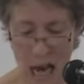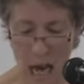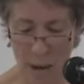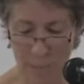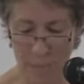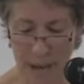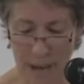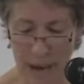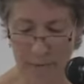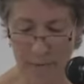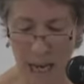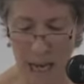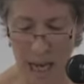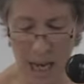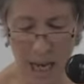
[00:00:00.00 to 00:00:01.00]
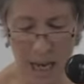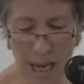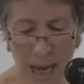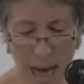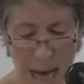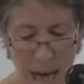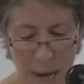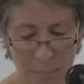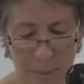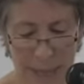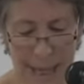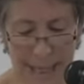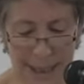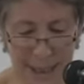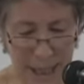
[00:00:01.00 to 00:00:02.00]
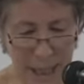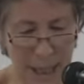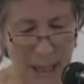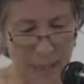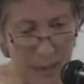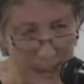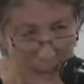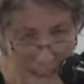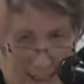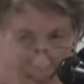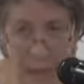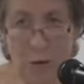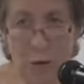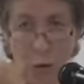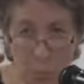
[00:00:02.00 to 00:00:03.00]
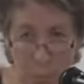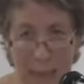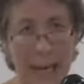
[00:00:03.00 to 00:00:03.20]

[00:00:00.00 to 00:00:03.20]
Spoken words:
than ever, is the central